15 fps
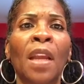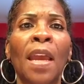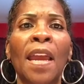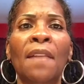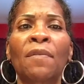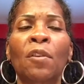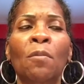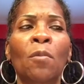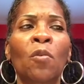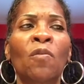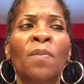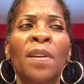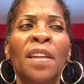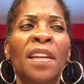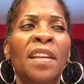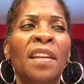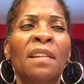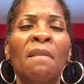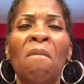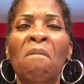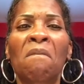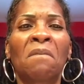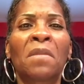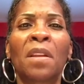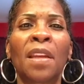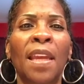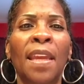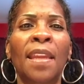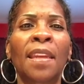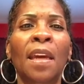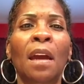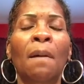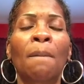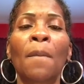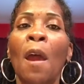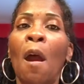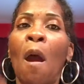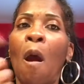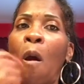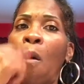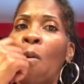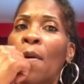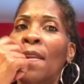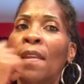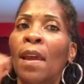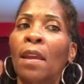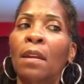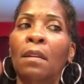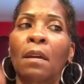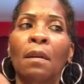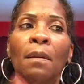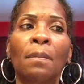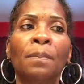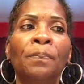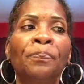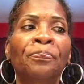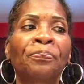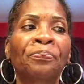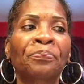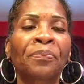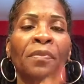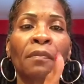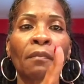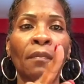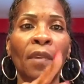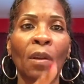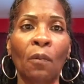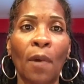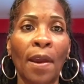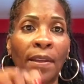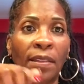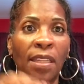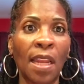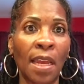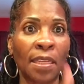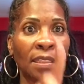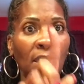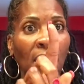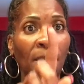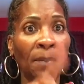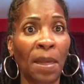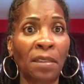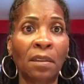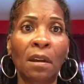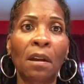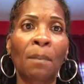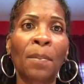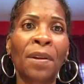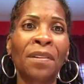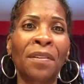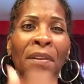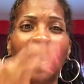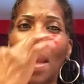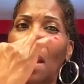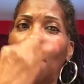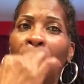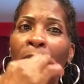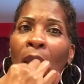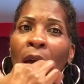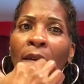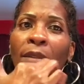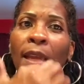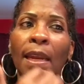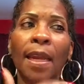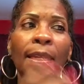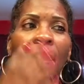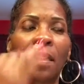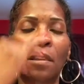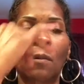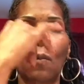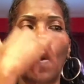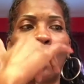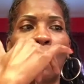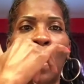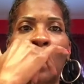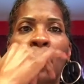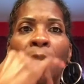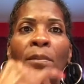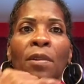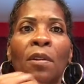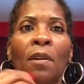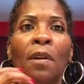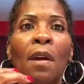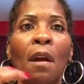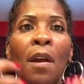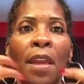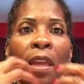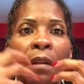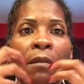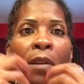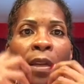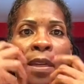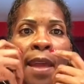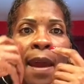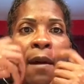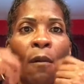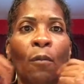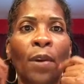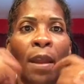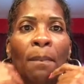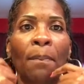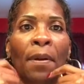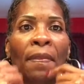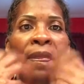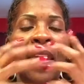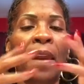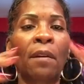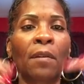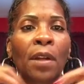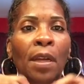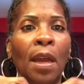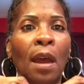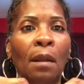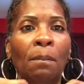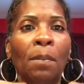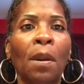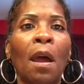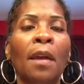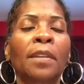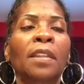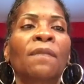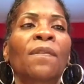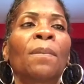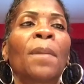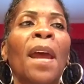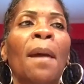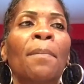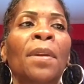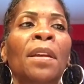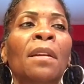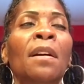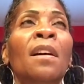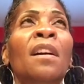Have no movement in it. And and that where I can say I can stick my tongue up under there, it kind of blocked that. I guess the way my gums are healing now, when they put that on, it kind of blocked it from happening.